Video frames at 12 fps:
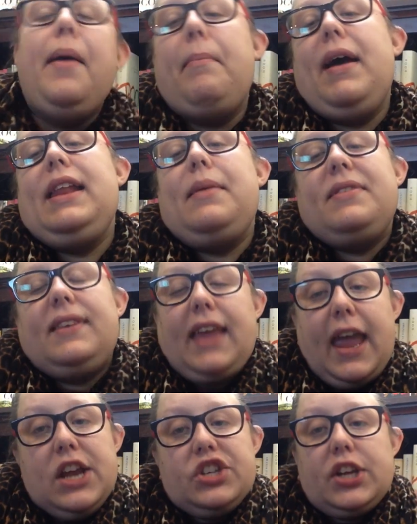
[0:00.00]
My name is
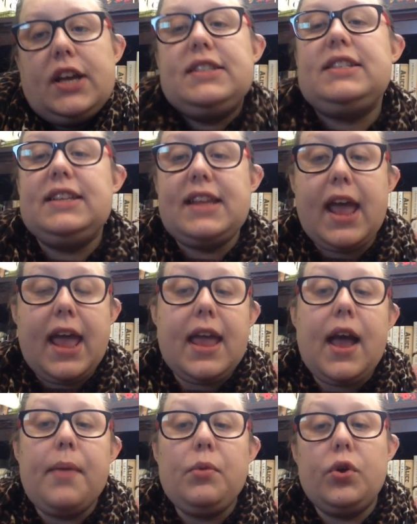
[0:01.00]
Acacia.
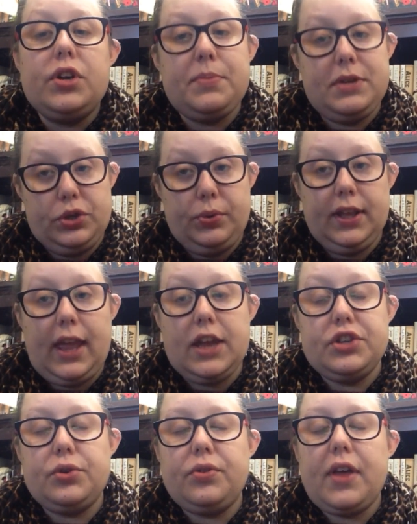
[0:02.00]
Today I'm going to be doing
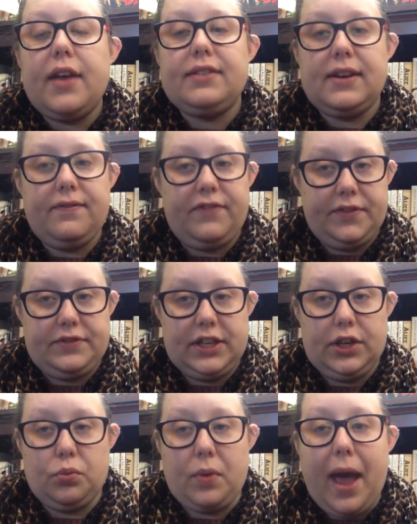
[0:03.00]
a
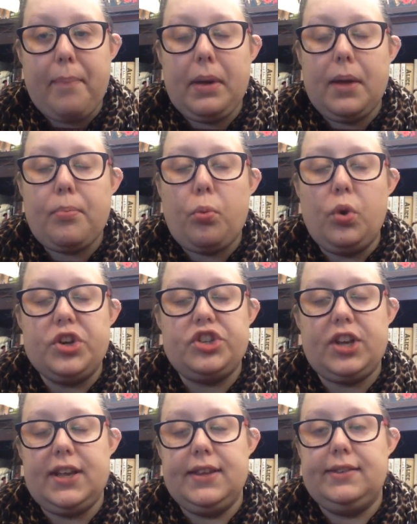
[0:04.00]
2015 wrap-up,
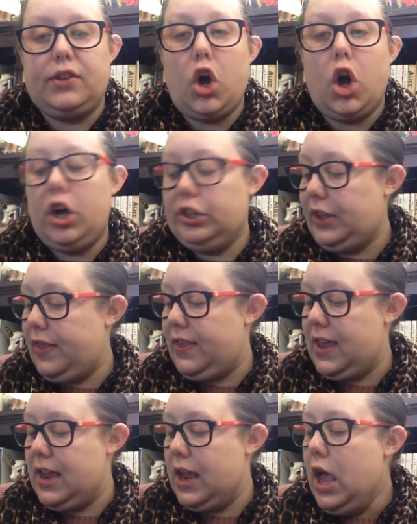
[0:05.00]
which is called
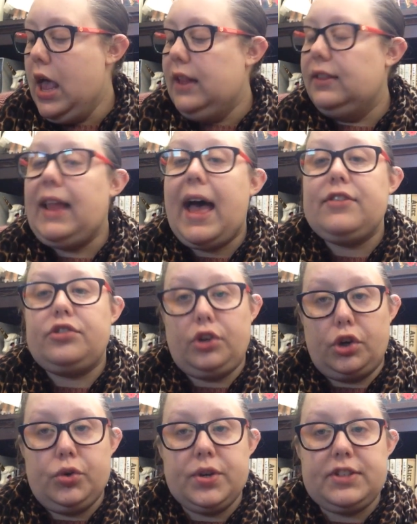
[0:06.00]
the Last
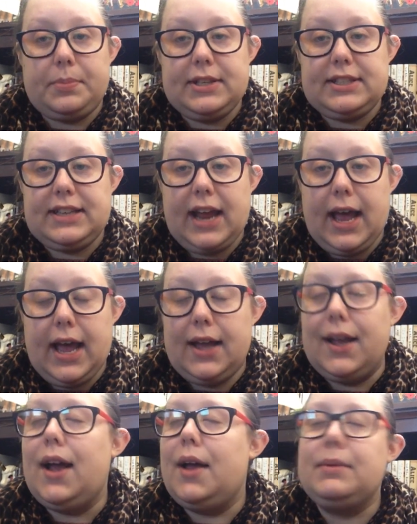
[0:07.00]
Christmas
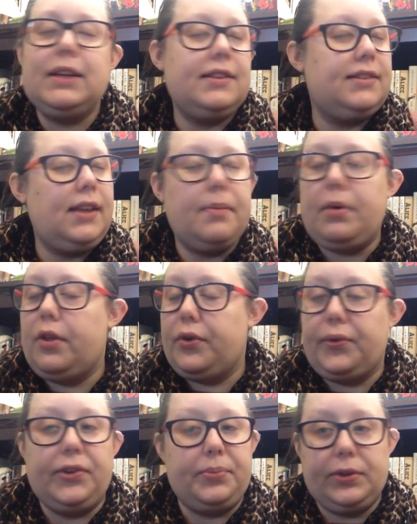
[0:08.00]
Tag. I'm going to skip all the
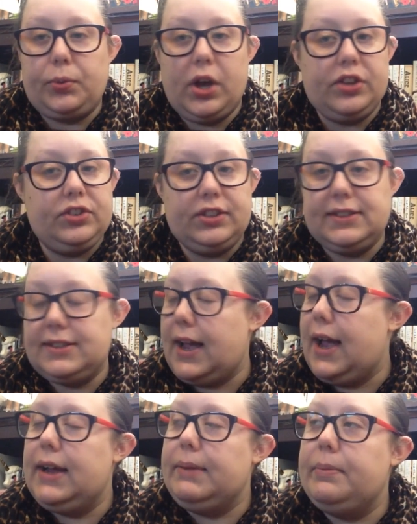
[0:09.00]
Christmas questions.
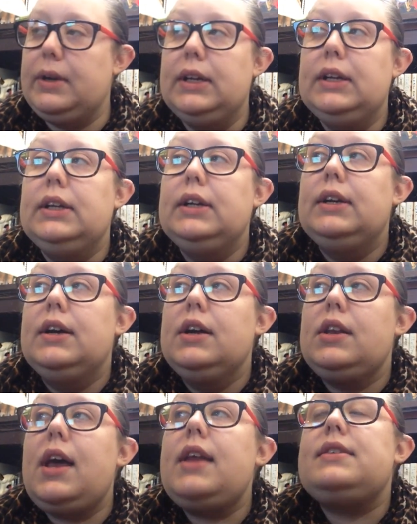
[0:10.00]
I'm
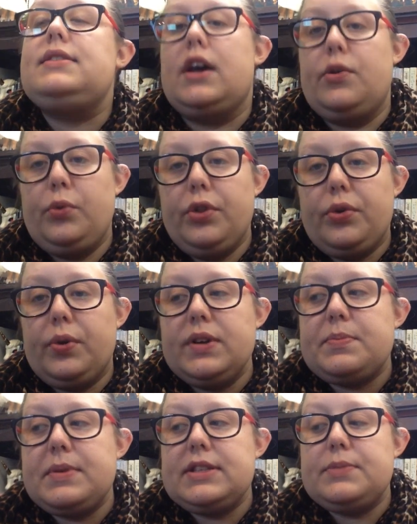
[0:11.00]
not done with
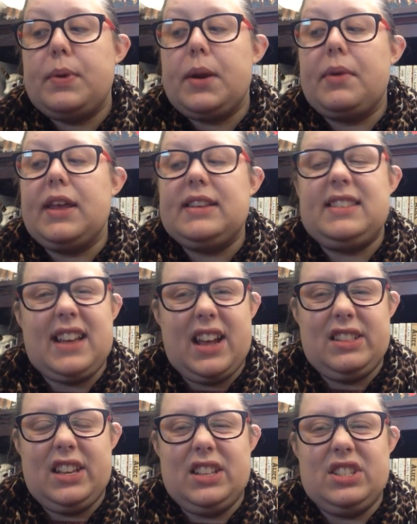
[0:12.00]
Christmas, but I'm kind of
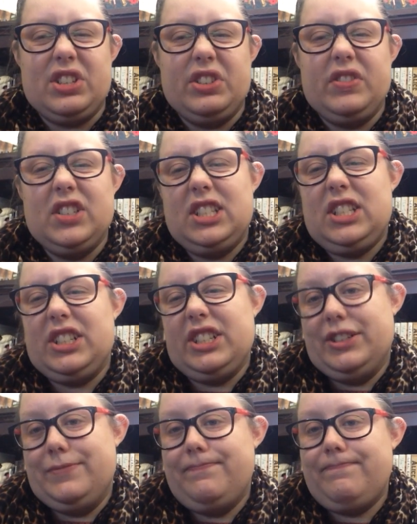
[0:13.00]
sad that it's over,
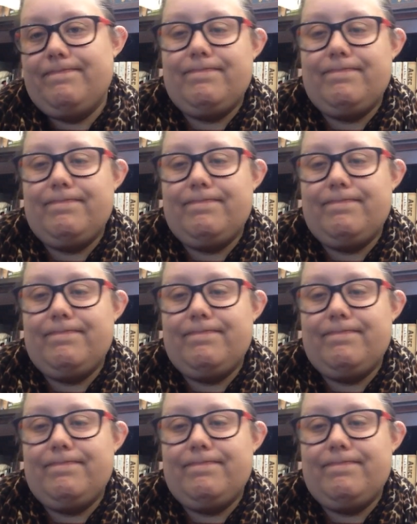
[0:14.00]
so